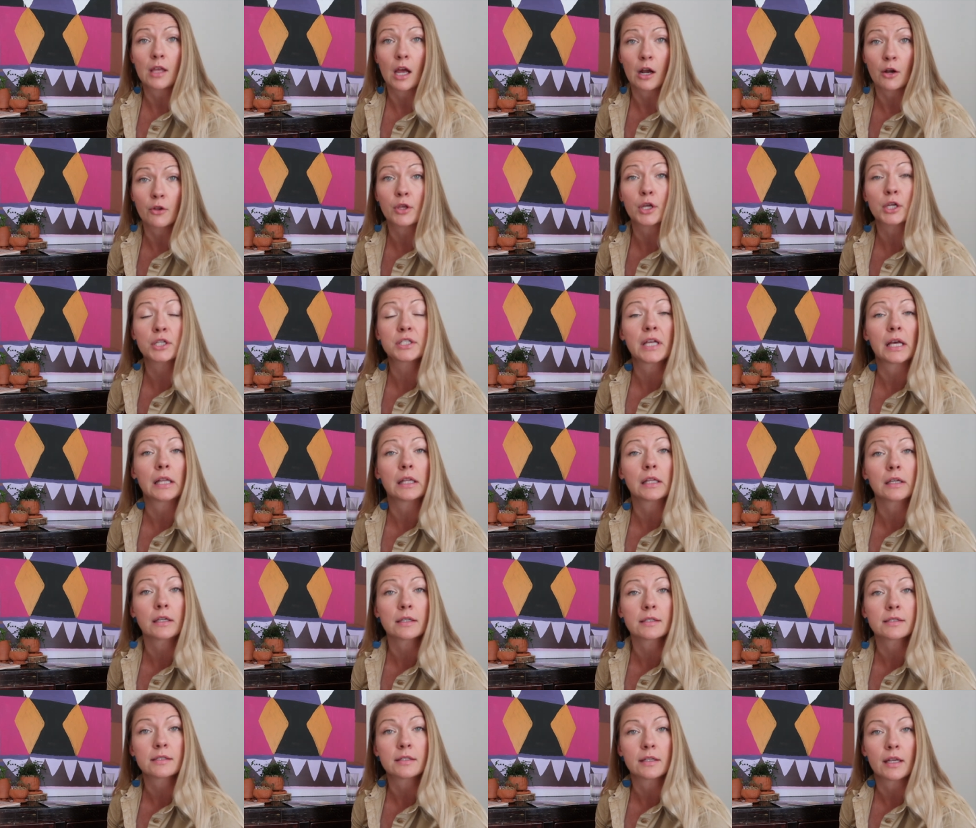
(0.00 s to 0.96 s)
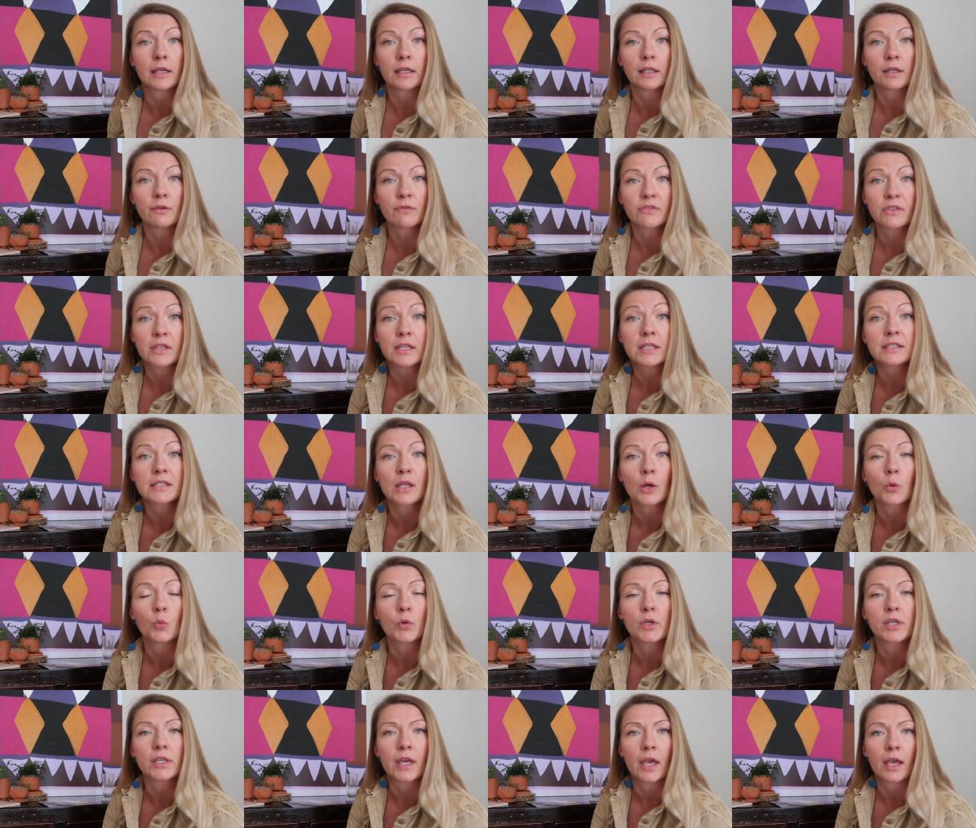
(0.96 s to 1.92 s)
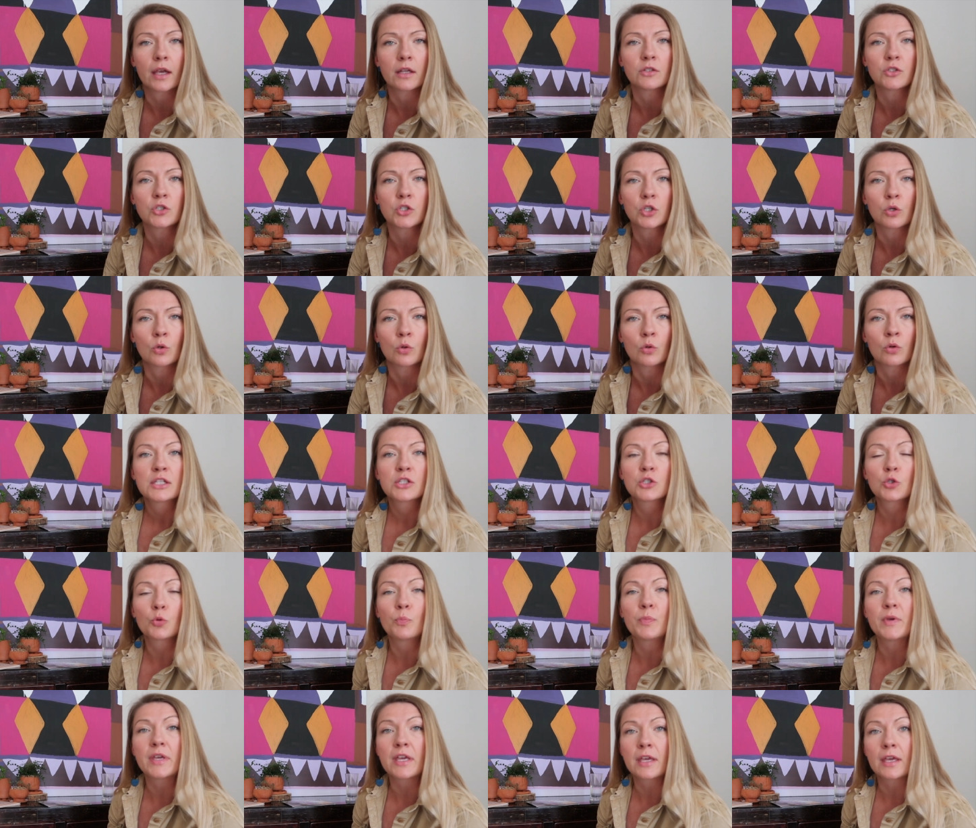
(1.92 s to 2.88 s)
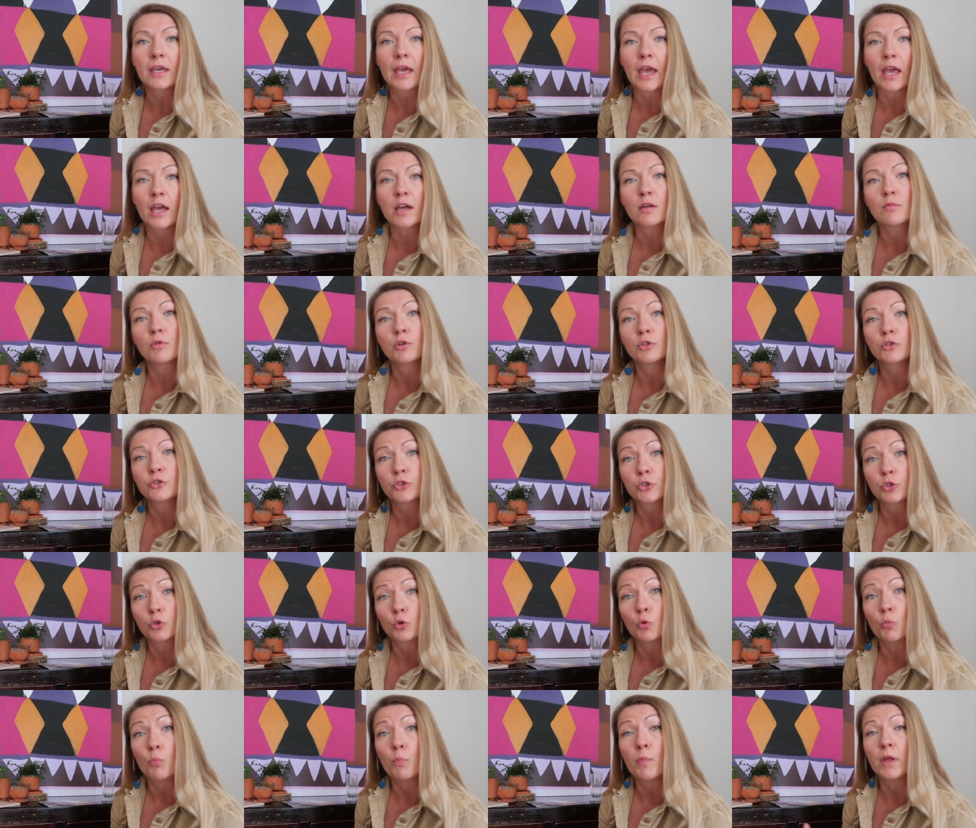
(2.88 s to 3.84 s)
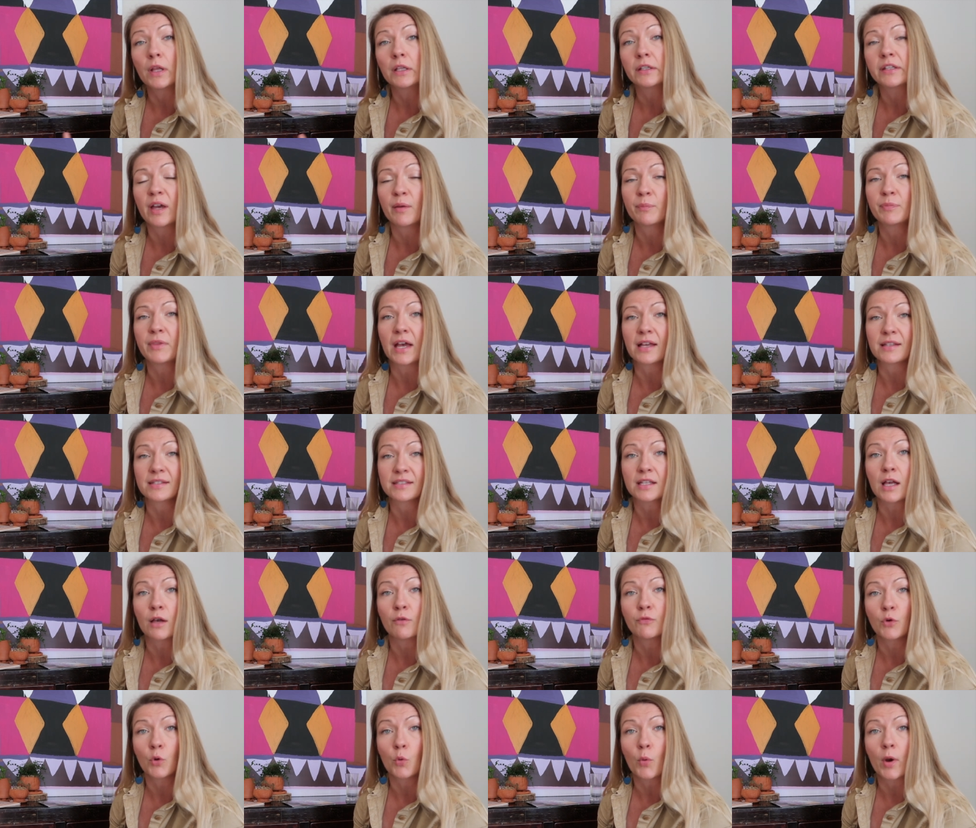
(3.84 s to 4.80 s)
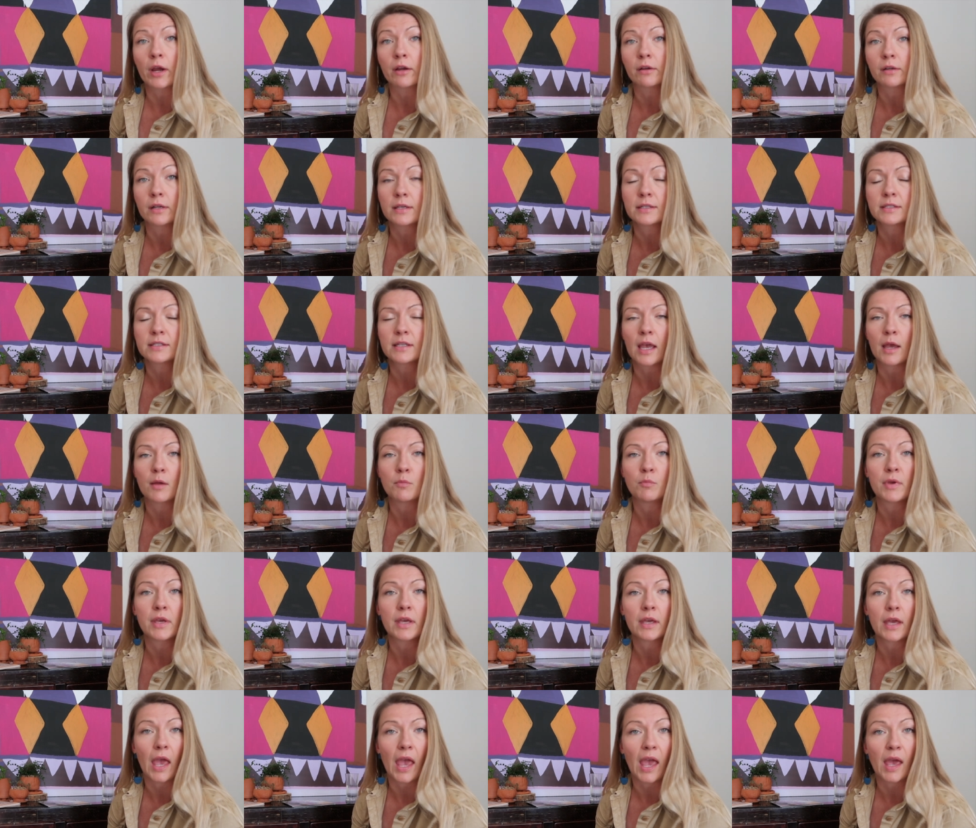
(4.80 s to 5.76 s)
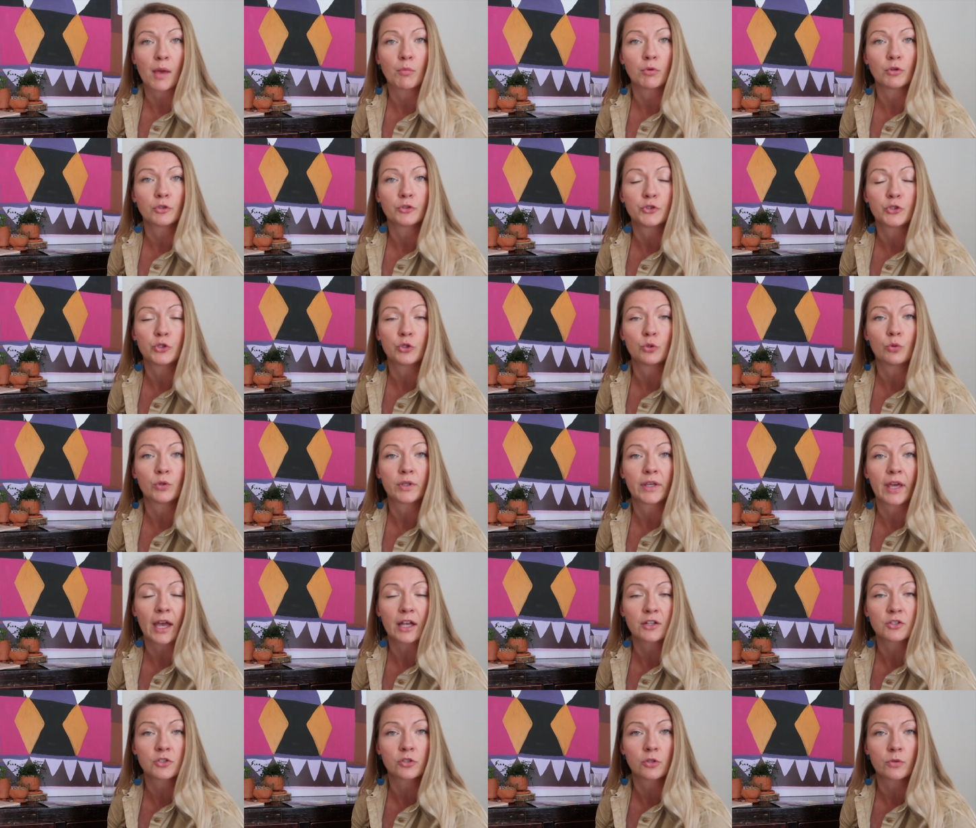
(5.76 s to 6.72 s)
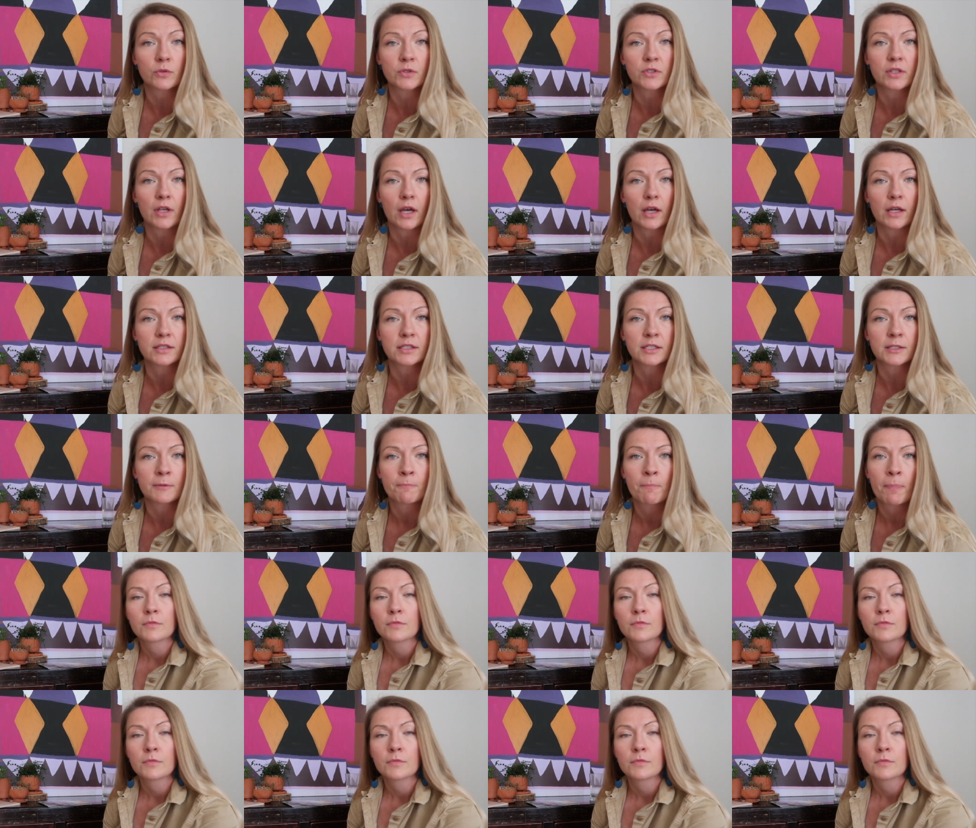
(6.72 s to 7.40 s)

Are they telling us negative things that we can't do? So being able to build up that self-awareness and being able to catch those thoughts.